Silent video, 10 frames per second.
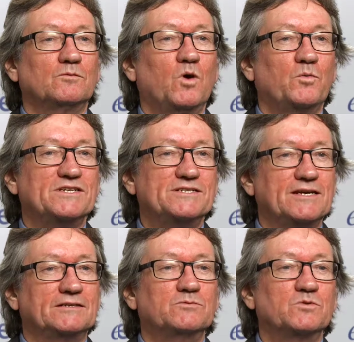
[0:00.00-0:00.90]
What we
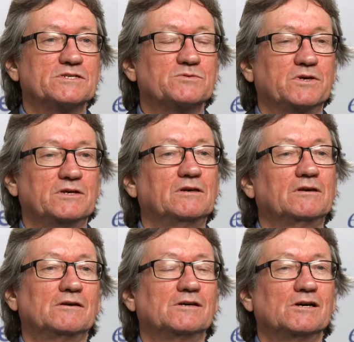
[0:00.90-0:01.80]
did was we
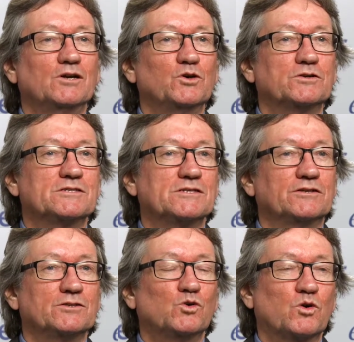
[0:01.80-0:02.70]
looked
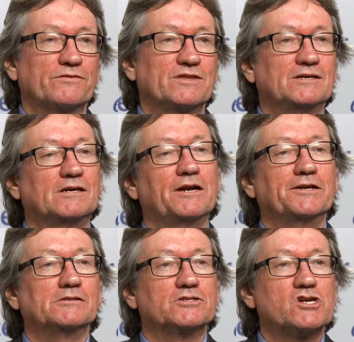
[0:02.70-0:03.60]
at all of the
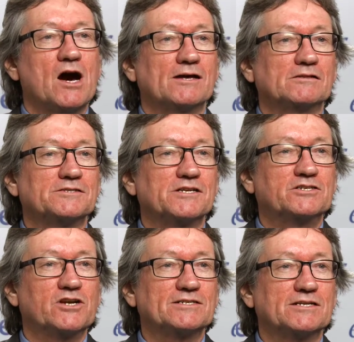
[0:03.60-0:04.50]
clinical trials
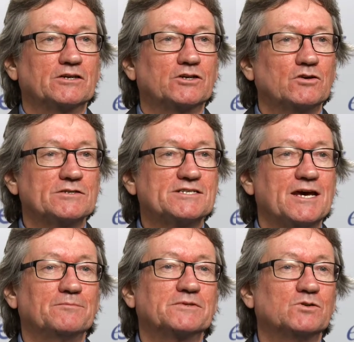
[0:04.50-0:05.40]
addressing a
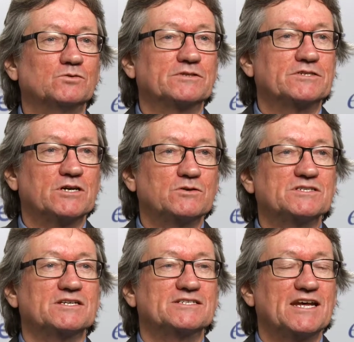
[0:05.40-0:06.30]
concept called
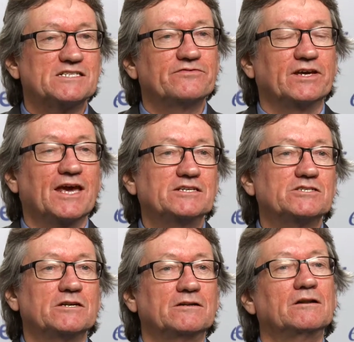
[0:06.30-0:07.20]
dose
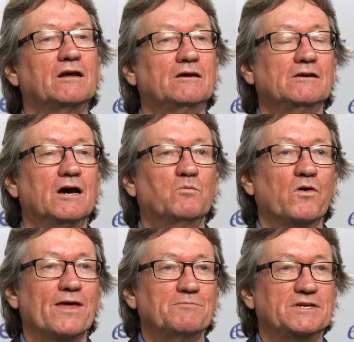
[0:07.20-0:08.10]
intensification. And
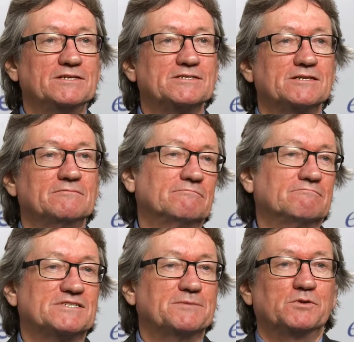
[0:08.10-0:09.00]
what that means in
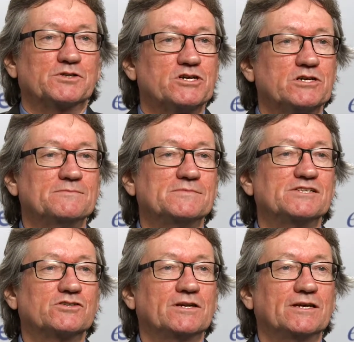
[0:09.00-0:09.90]
simple terms
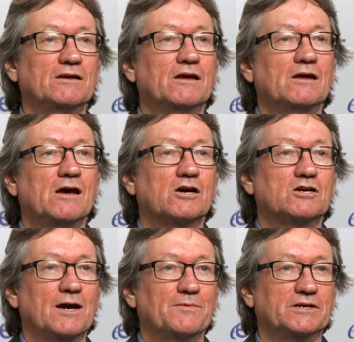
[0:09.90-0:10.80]
is really
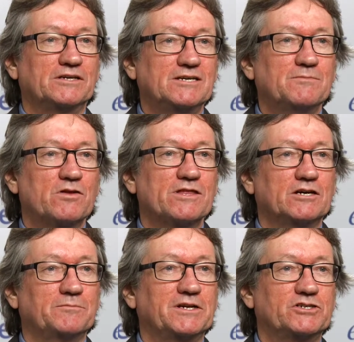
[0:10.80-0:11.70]
cramming
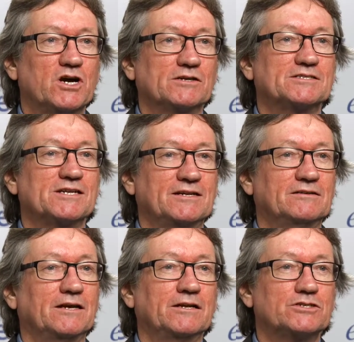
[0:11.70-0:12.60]
chemotherapy drugs
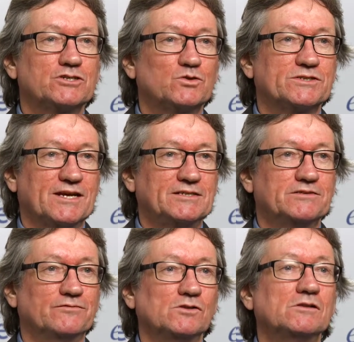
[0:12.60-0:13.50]
in in a shorter
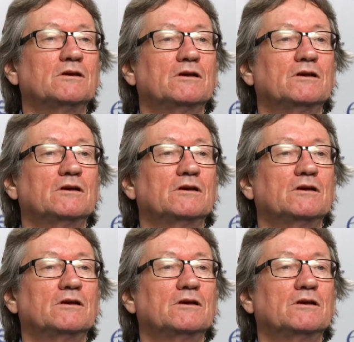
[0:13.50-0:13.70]
interval.